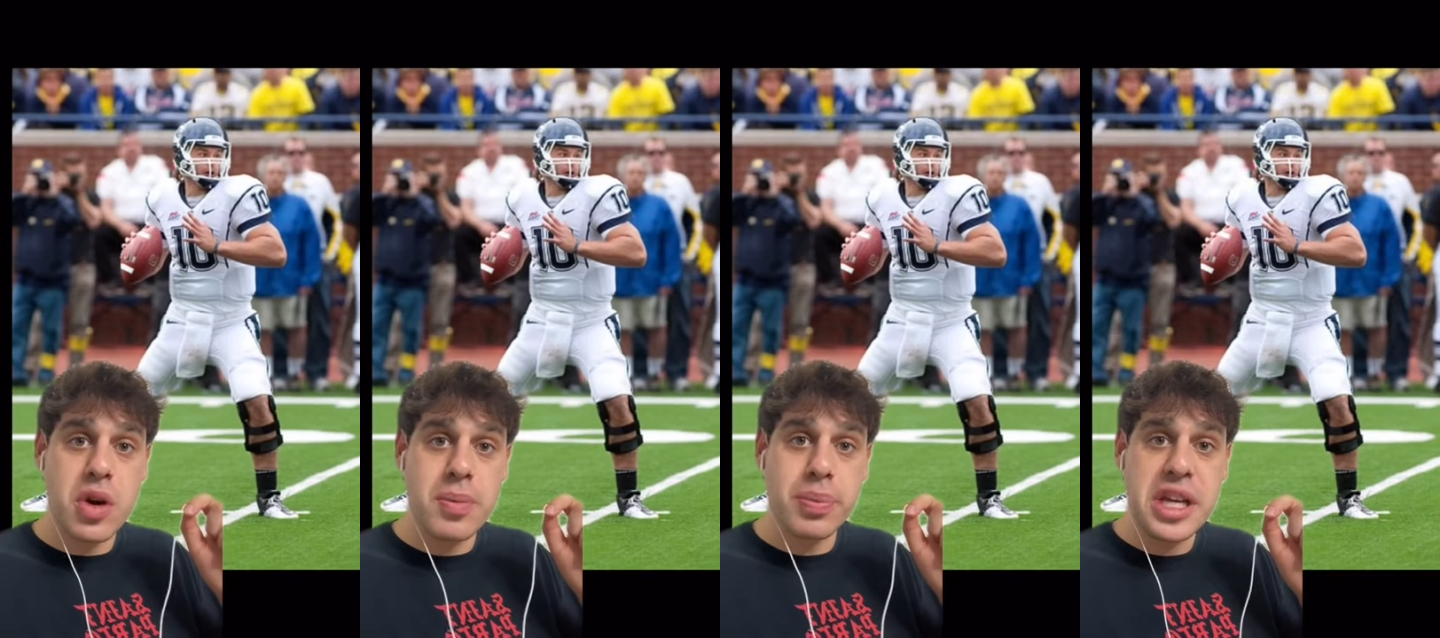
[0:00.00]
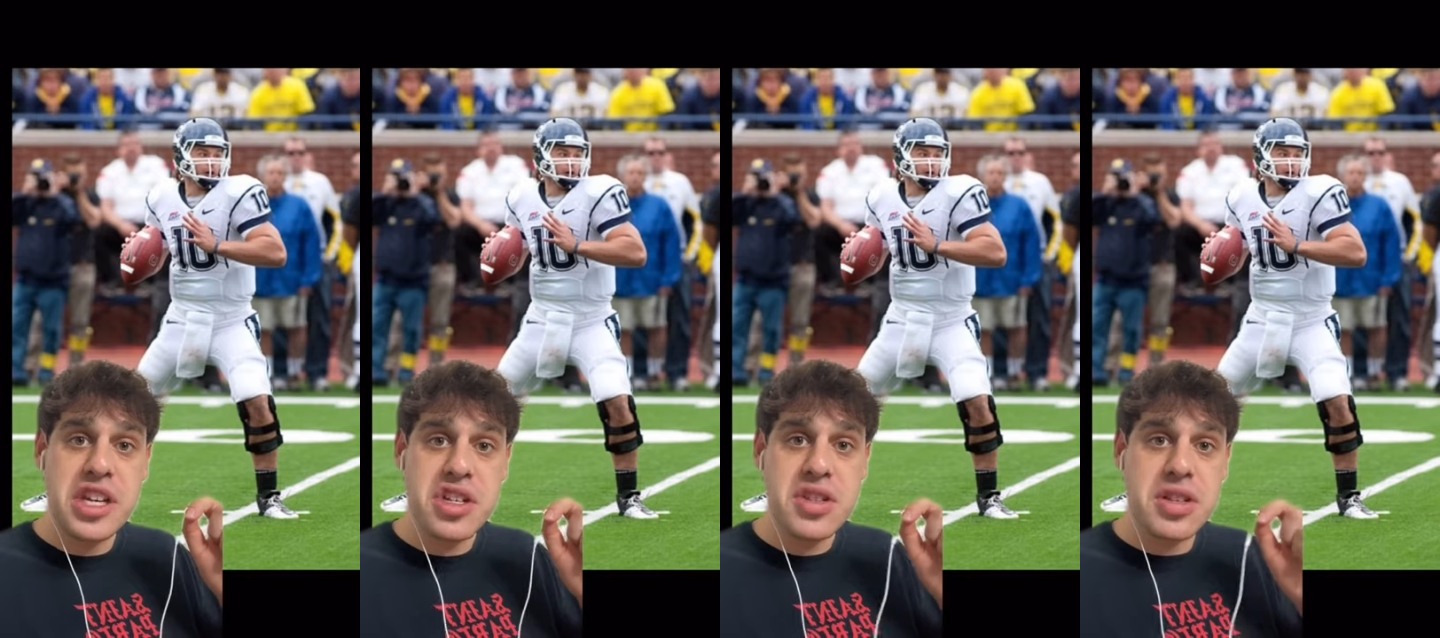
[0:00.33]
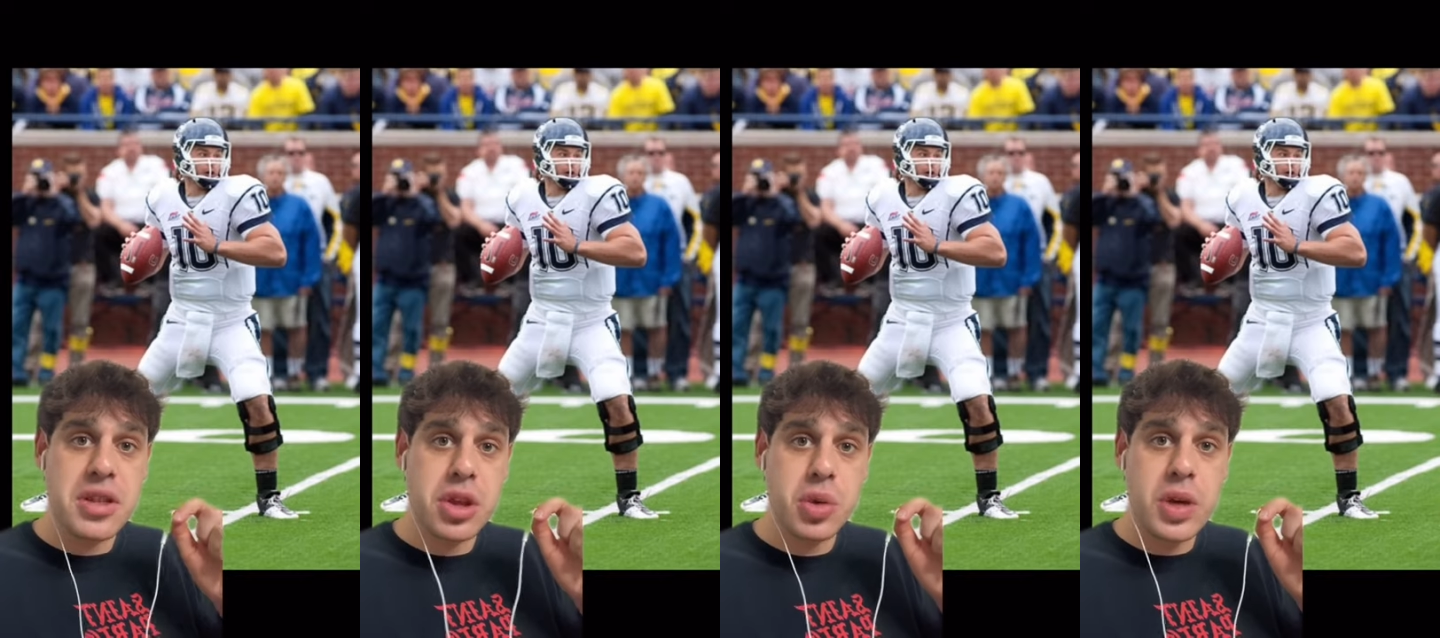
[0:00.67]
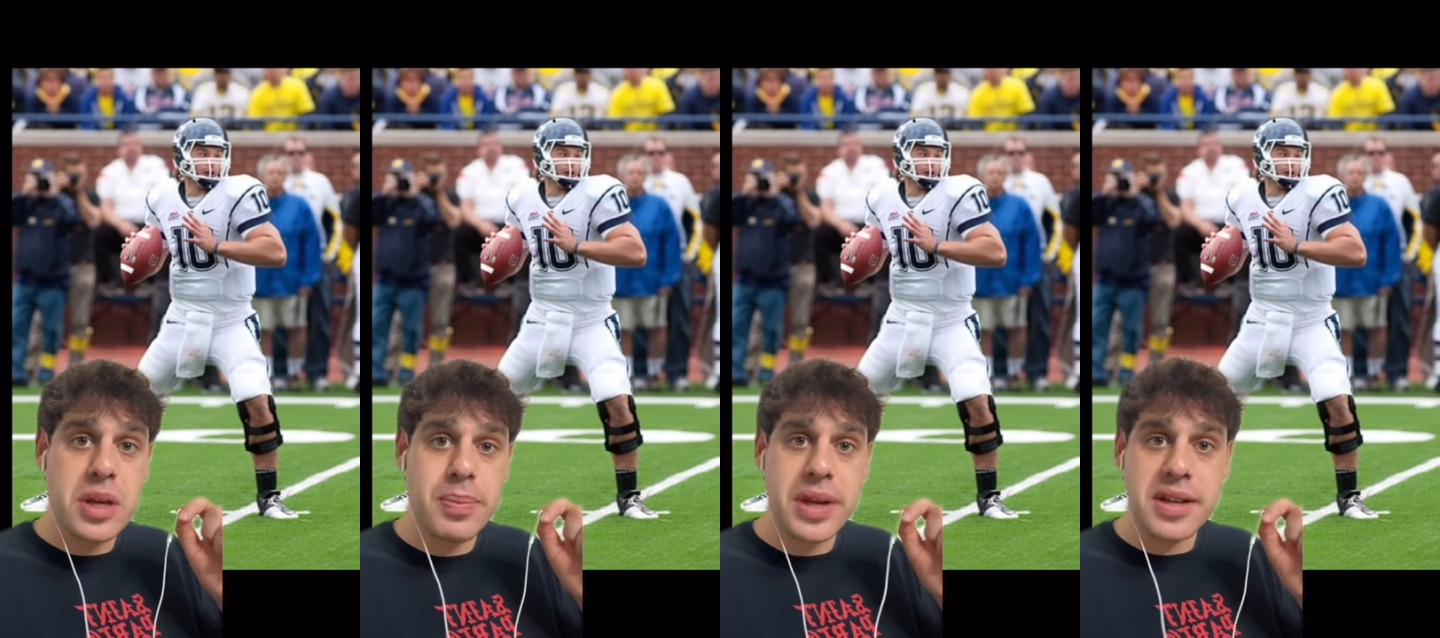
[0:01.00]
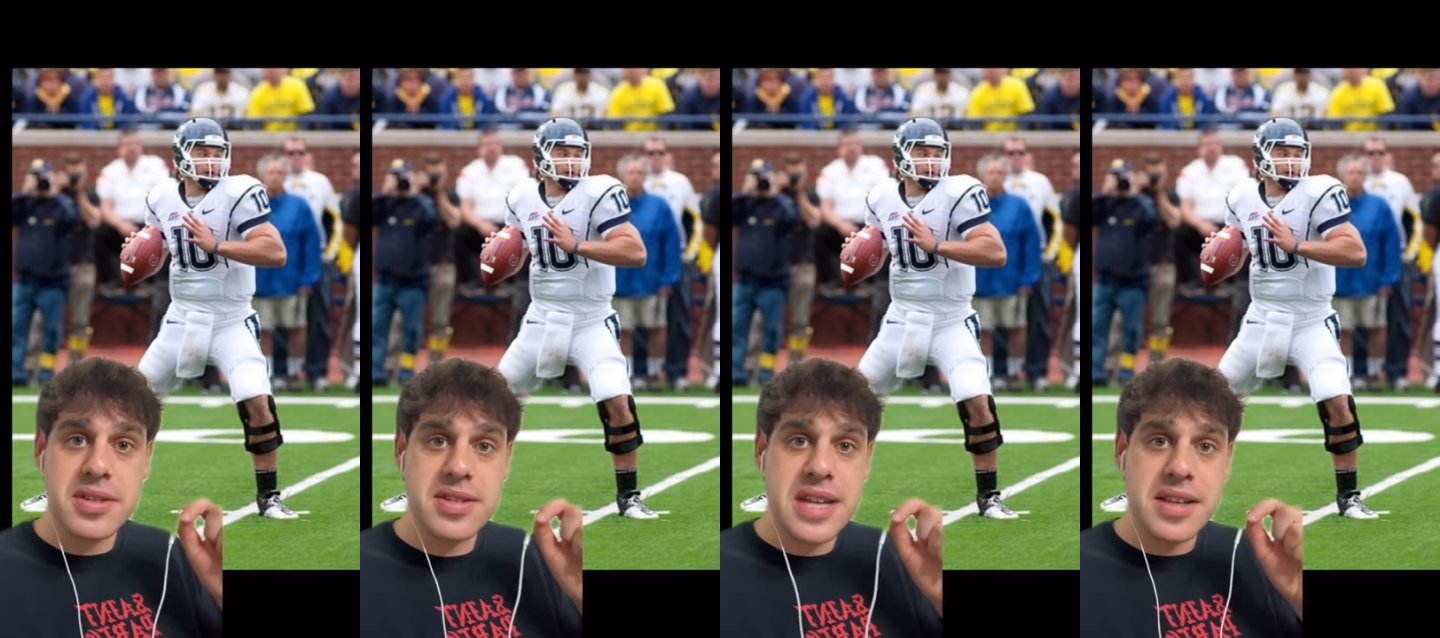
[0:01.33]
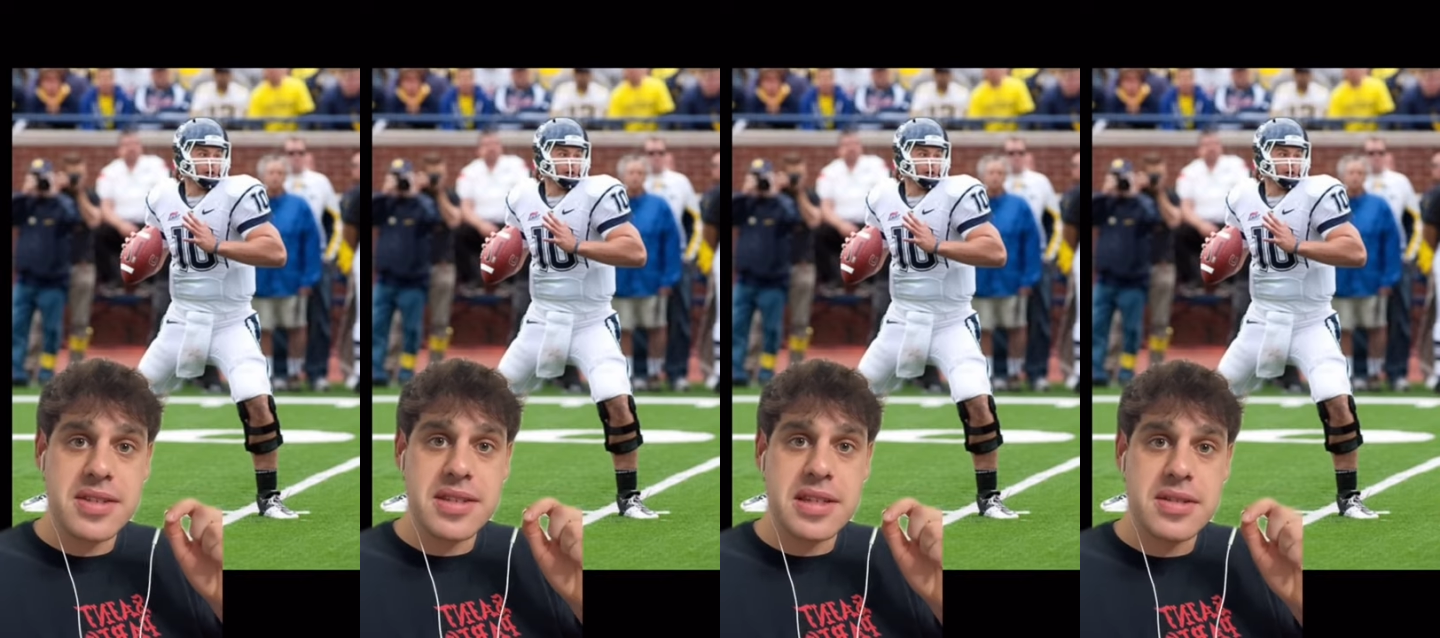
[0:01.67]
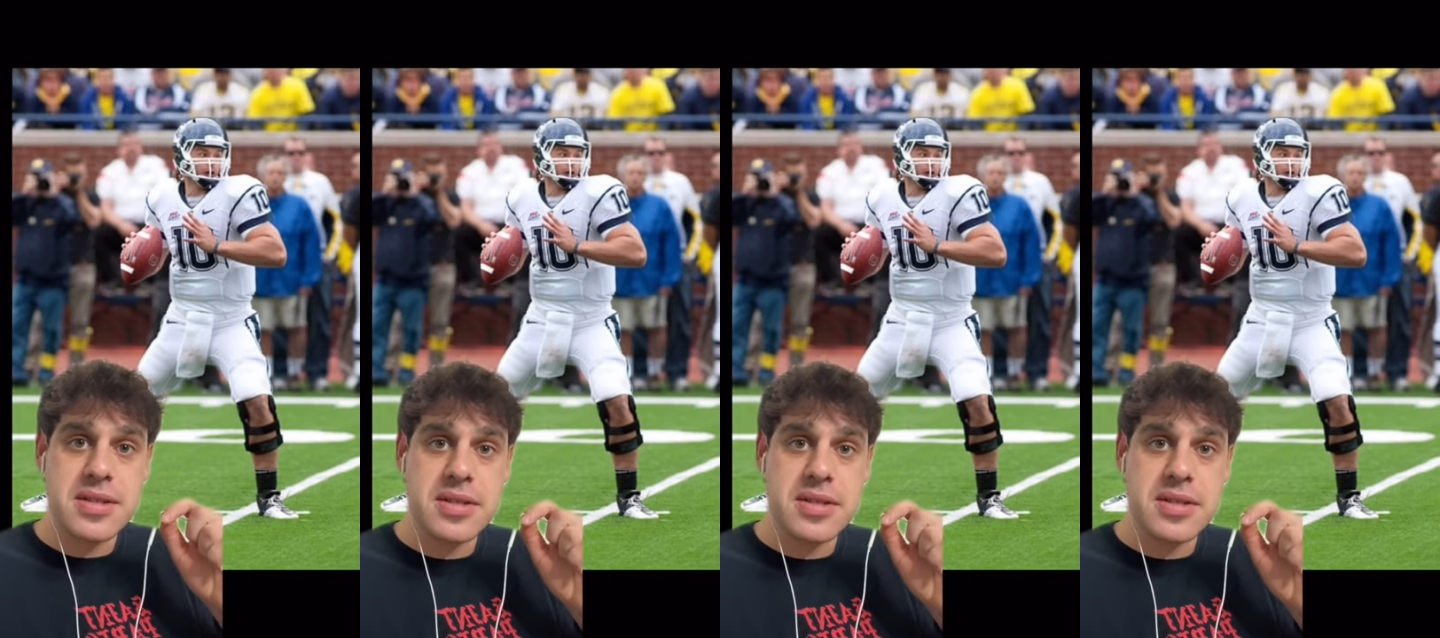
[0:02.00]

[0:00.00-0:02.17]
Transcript: completions and 3 pick sixes.